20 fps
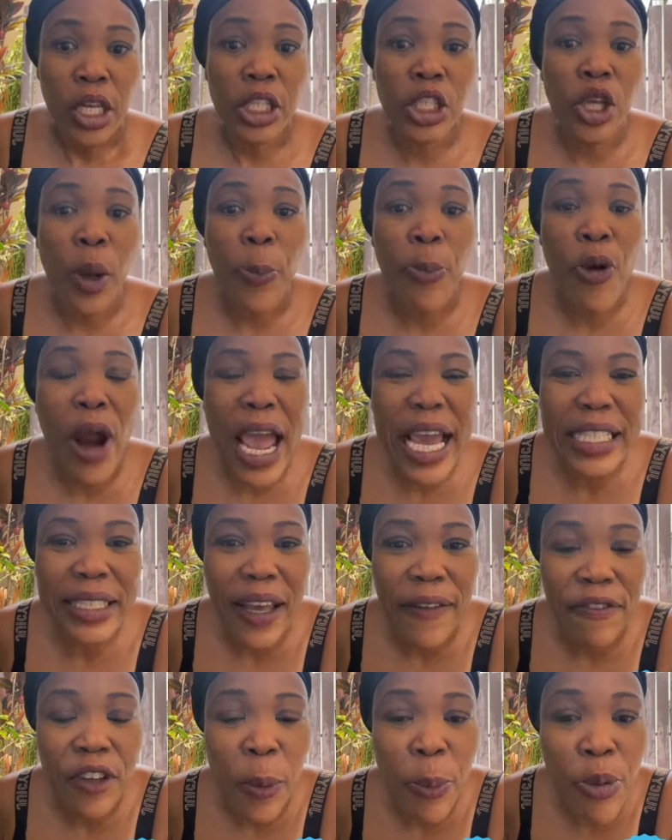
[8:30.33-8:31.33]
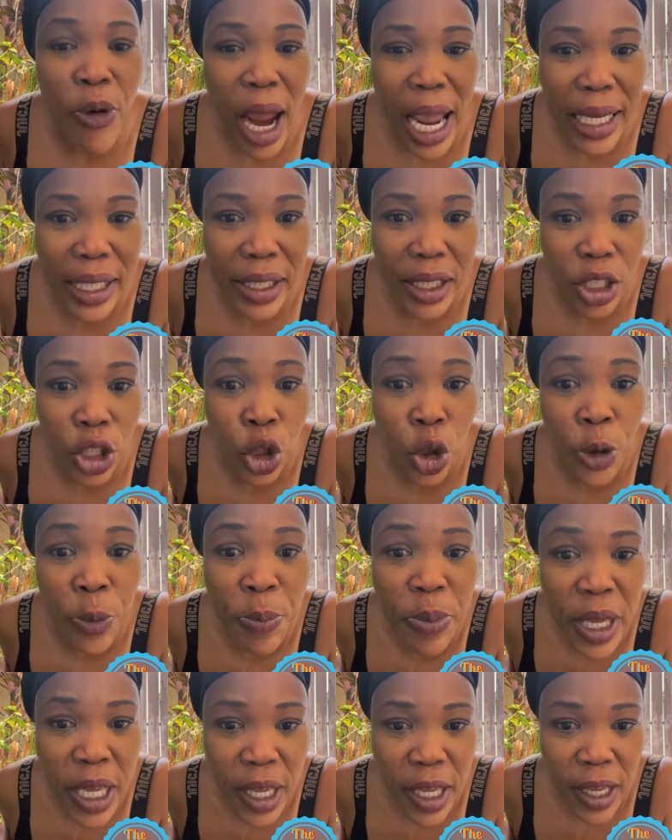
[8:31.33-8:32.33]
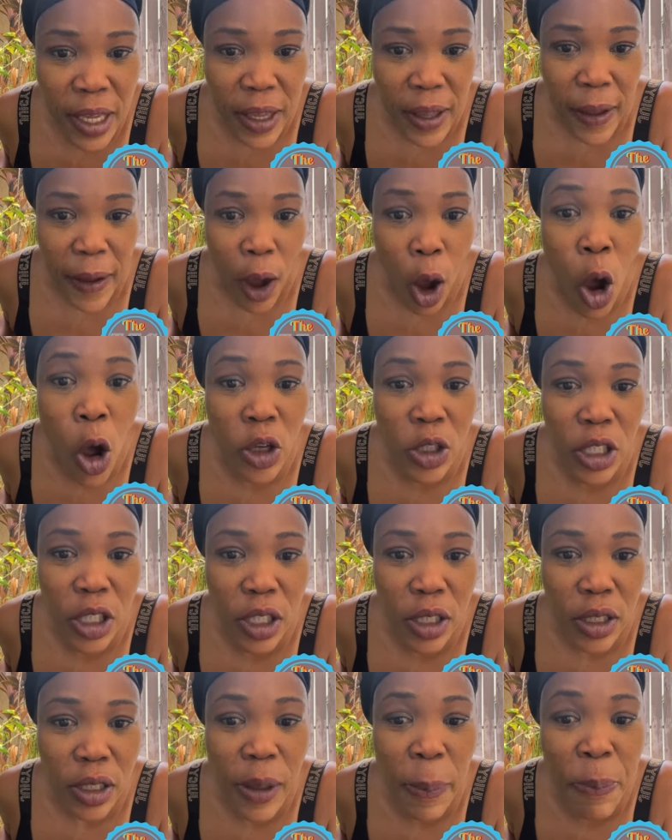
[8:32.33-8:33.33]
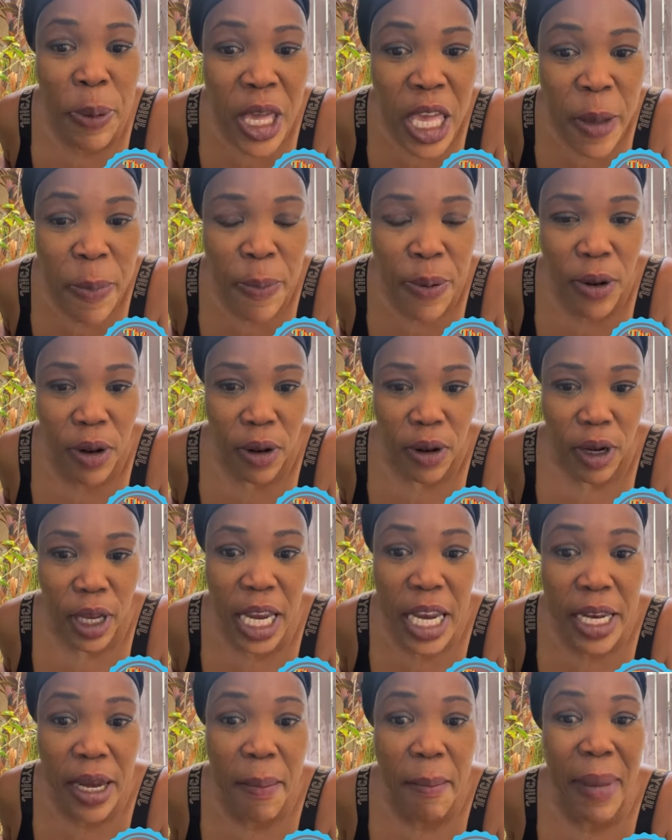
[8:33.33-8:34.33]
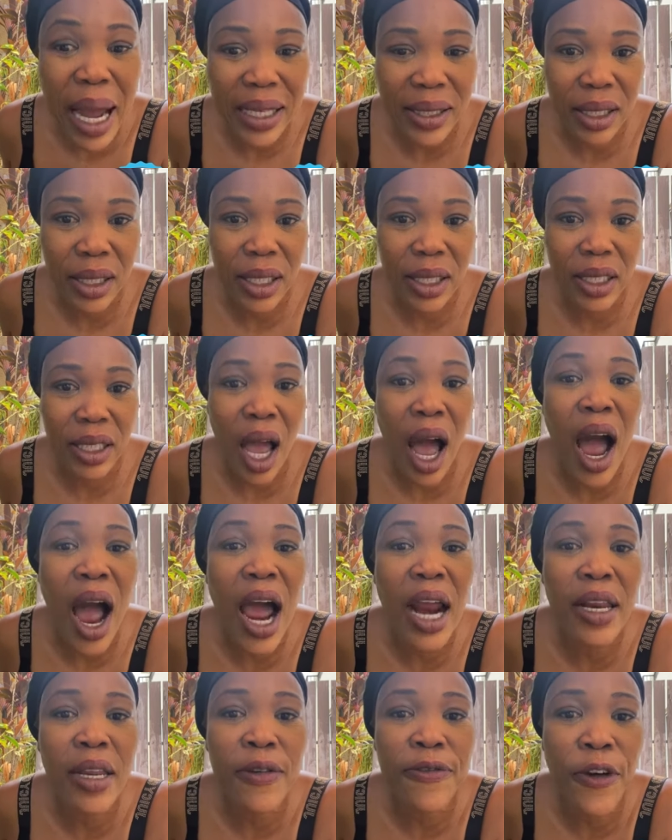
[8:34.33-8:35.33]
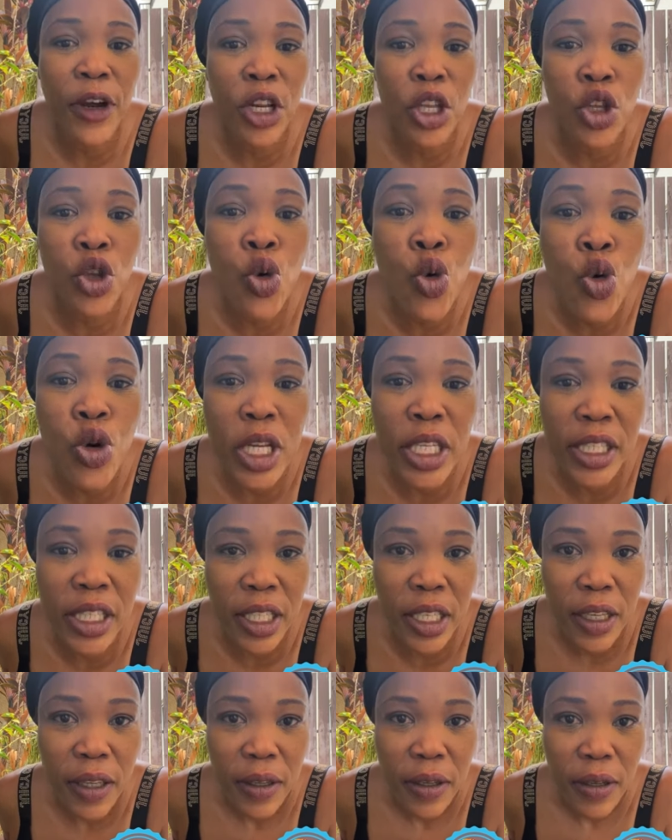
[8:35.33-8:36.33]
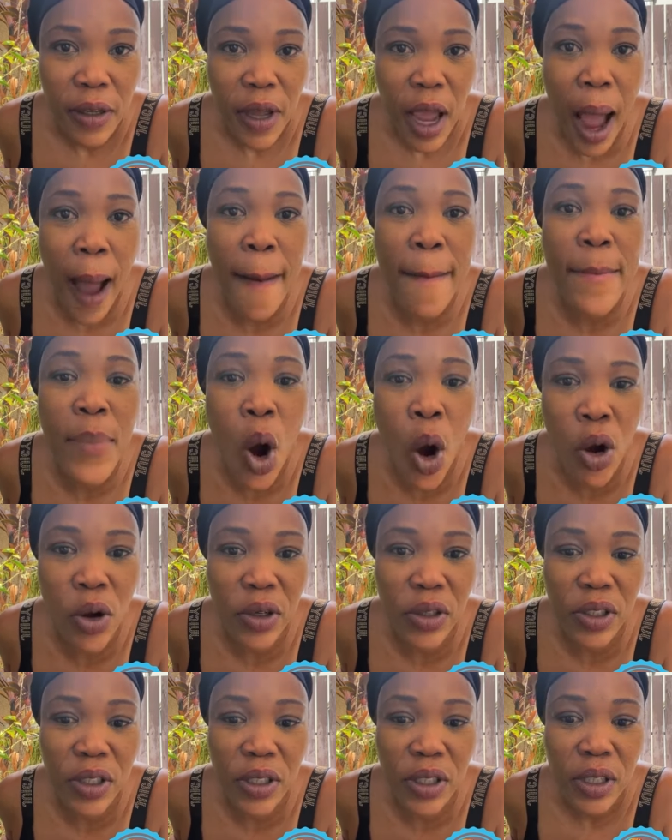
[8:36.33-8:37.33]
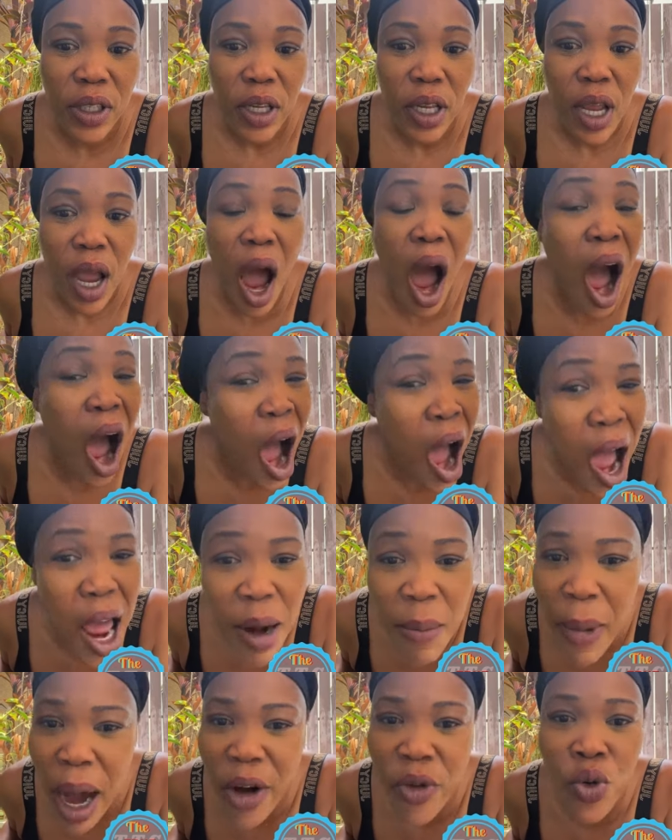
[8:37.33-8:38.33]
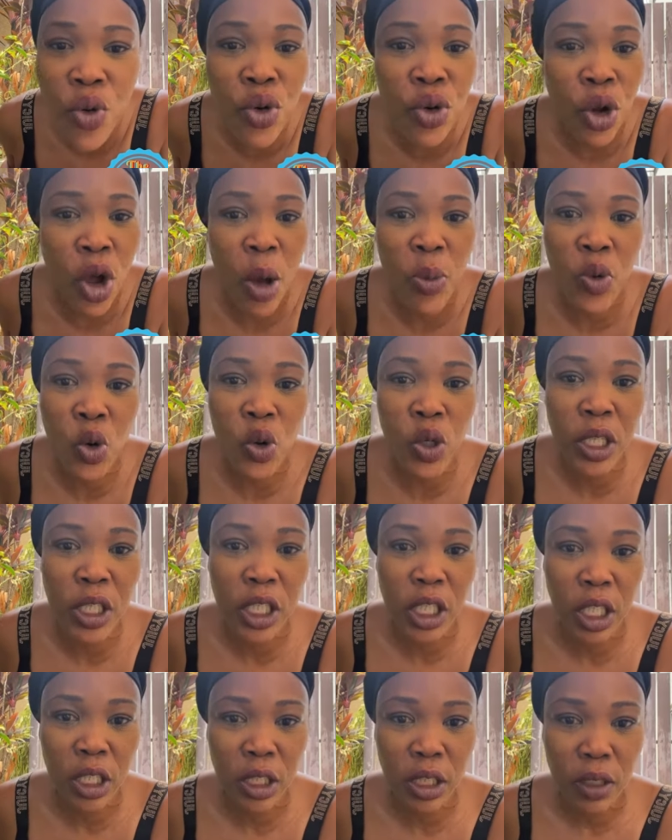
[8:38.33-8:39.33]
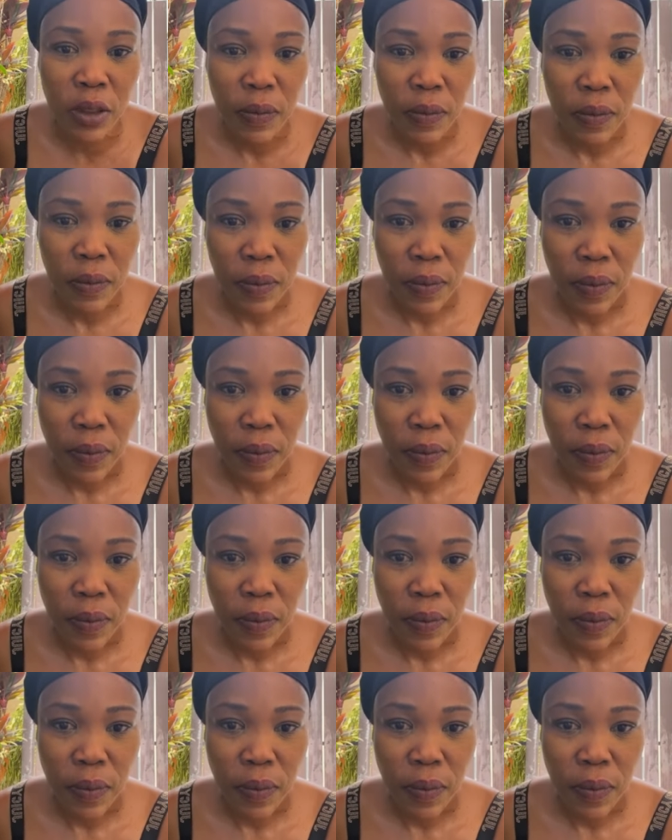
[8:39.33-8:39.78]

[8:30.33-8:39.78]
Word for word: The surprise of surprise should be us, the people in the masses, calling for the unity amongst all maroon communities.